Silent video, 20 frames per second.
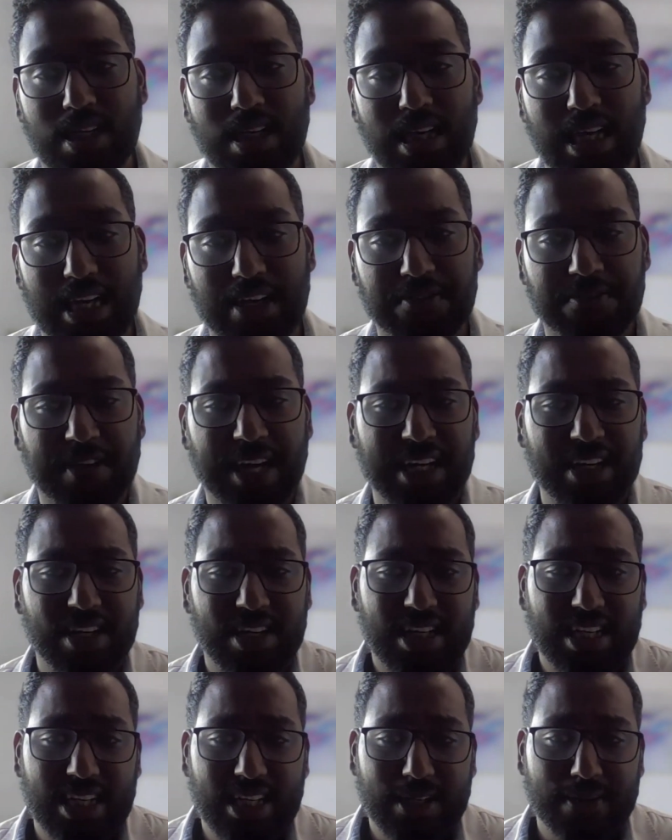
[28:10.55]
And
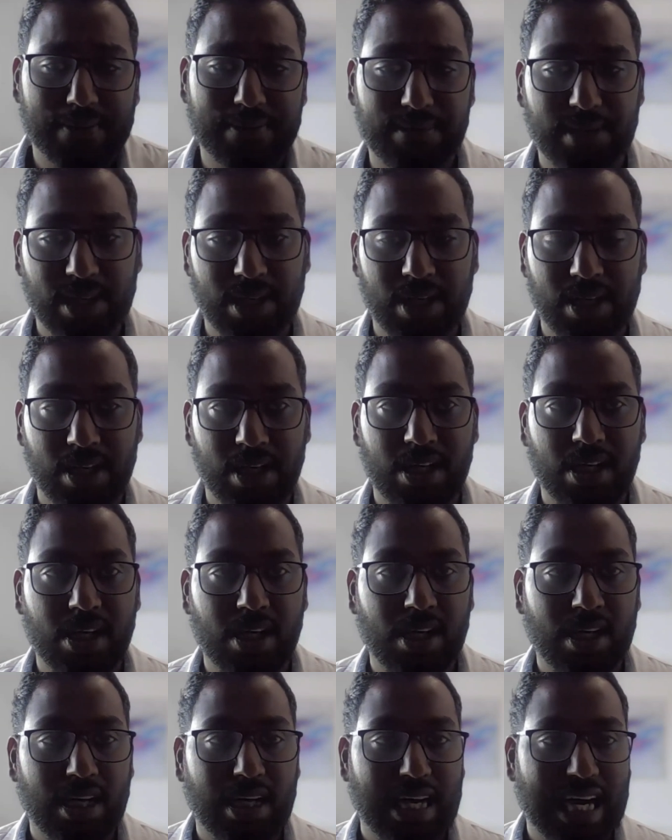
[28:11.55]
finally,
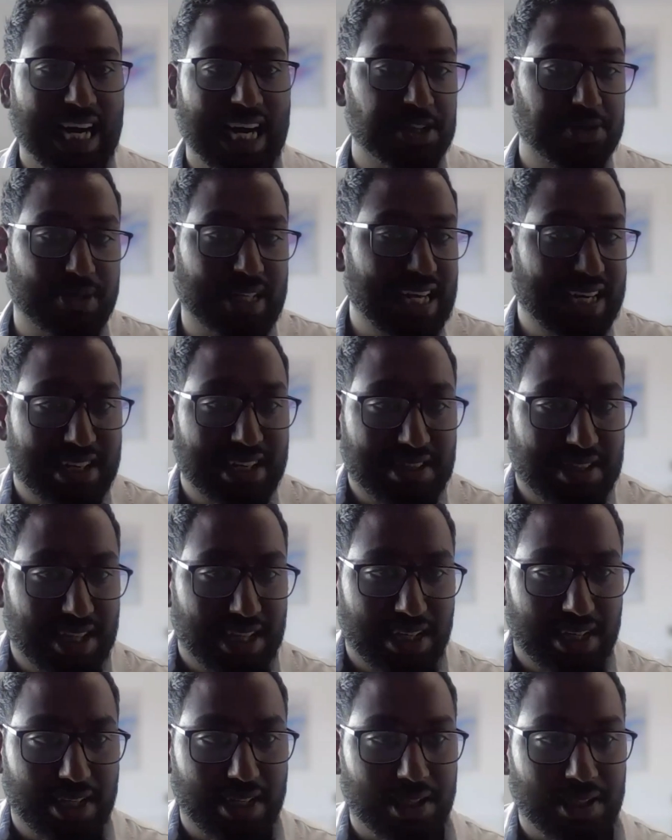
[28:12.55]
as with
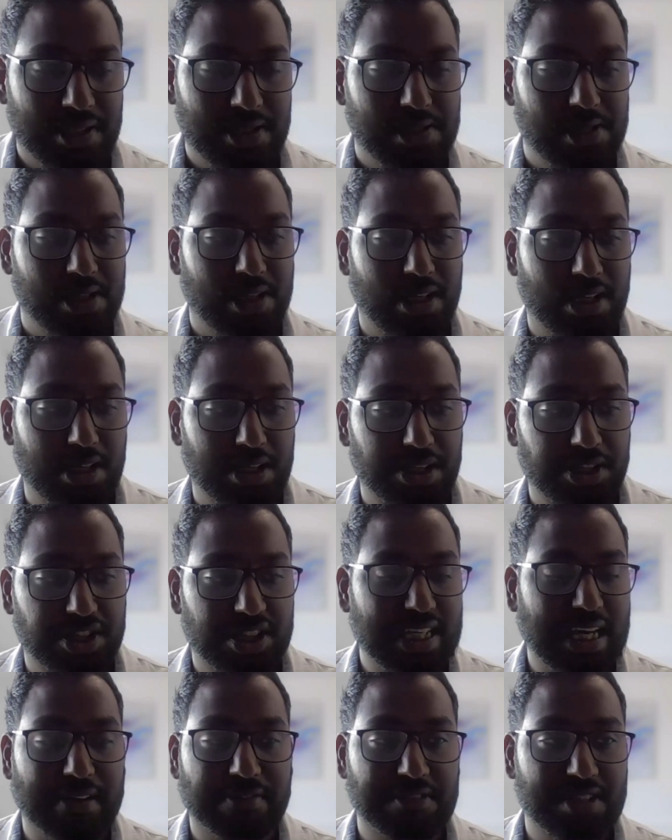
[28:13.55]
anything, you just
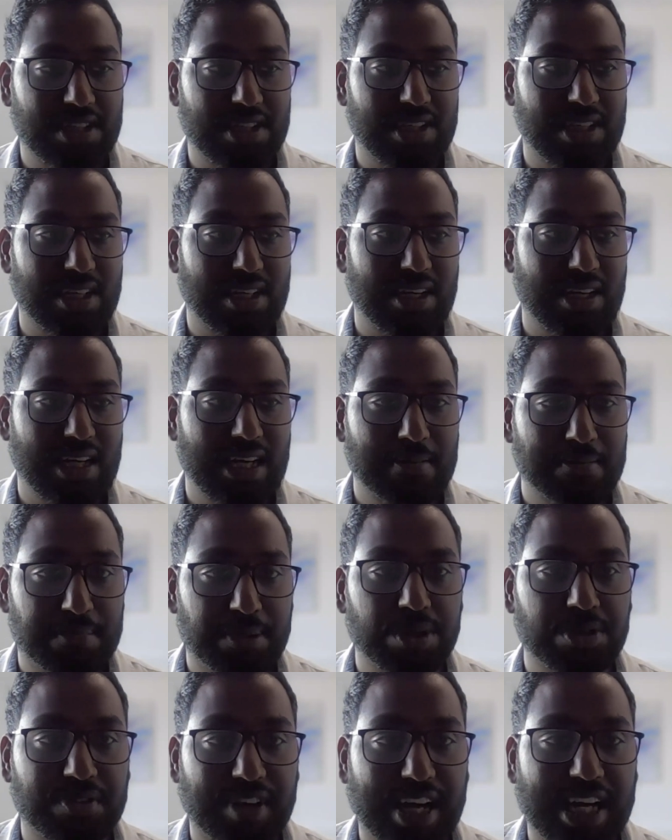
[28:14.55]
have to
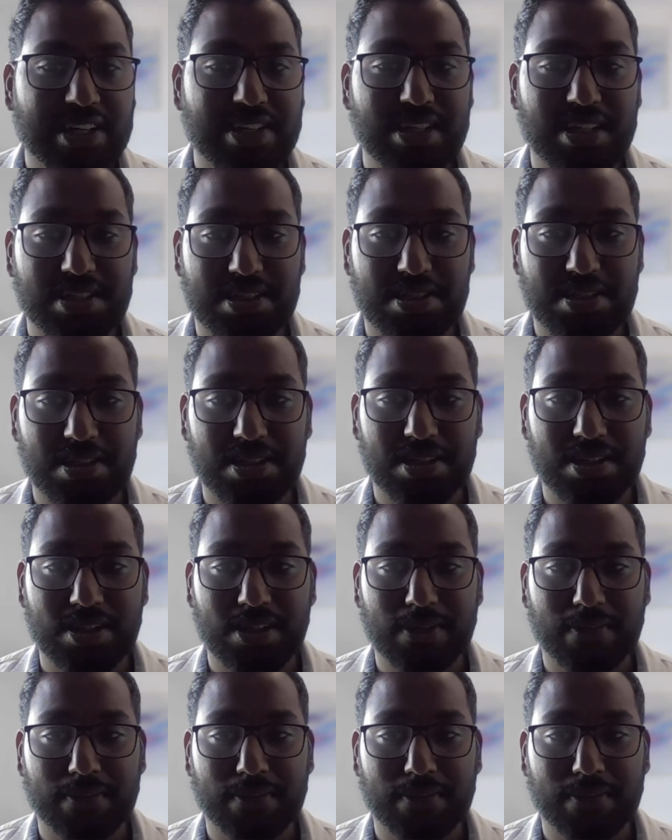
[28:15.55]
improve access to